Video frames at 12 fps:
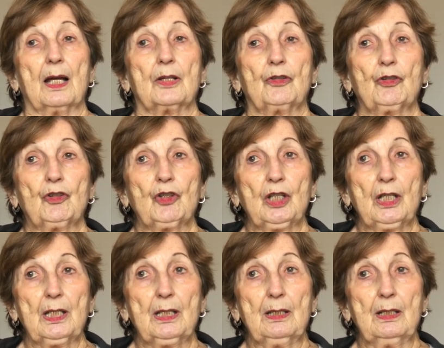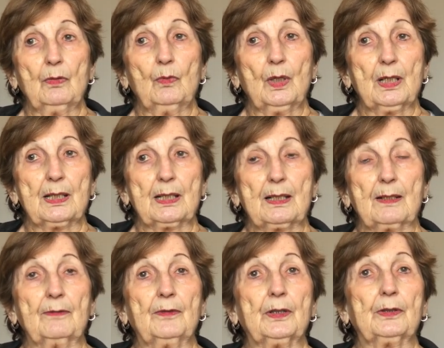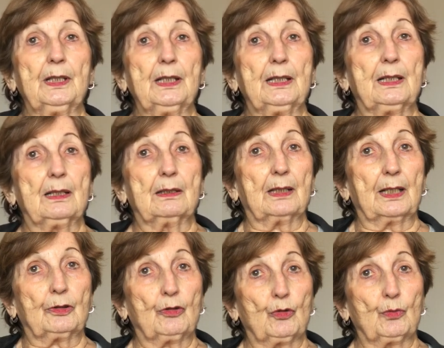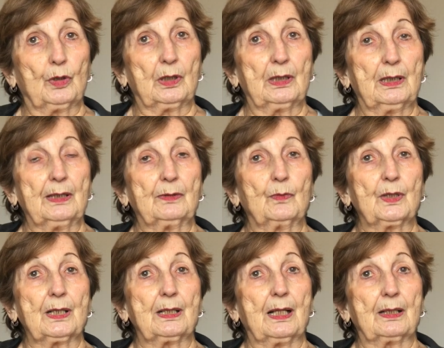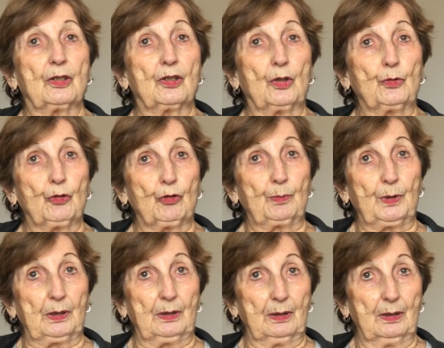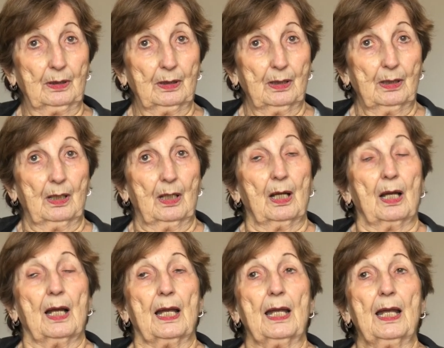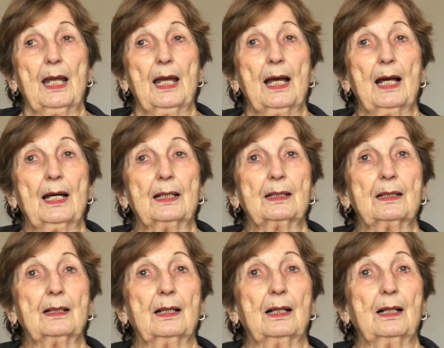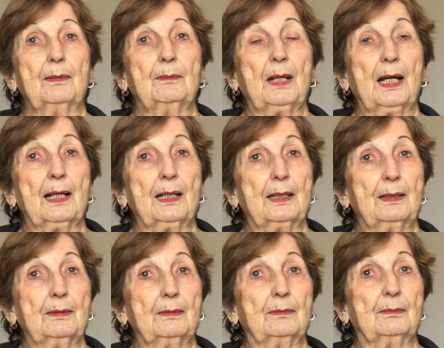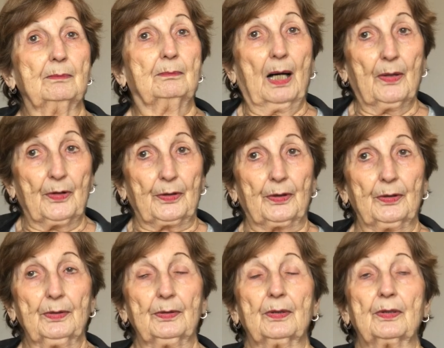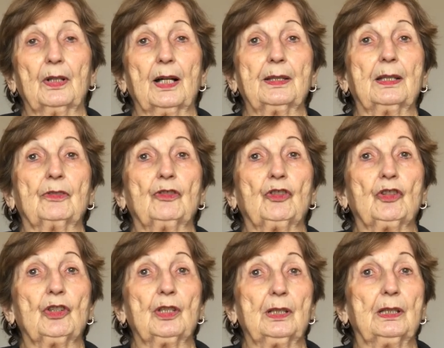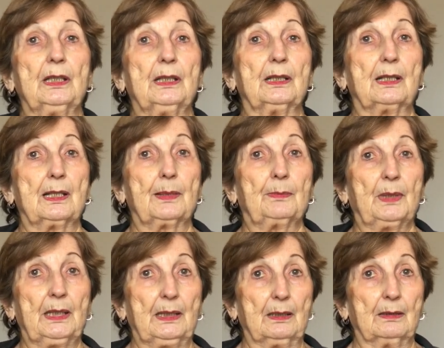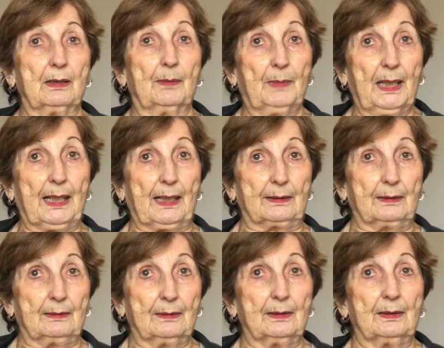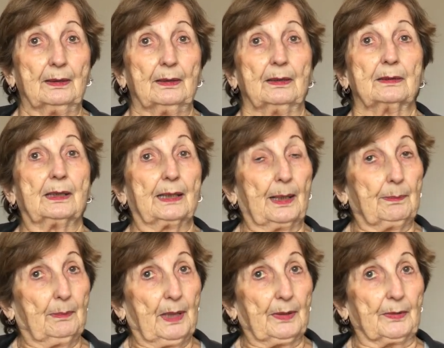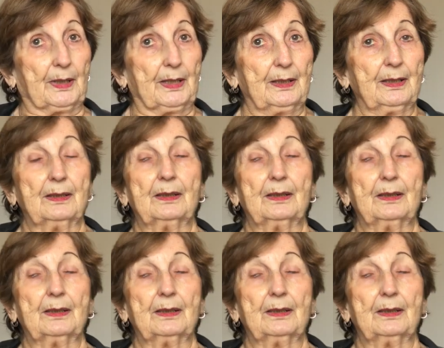she was very intellectual and was not sociable. And my mother thought that she needed to meet a man to get married.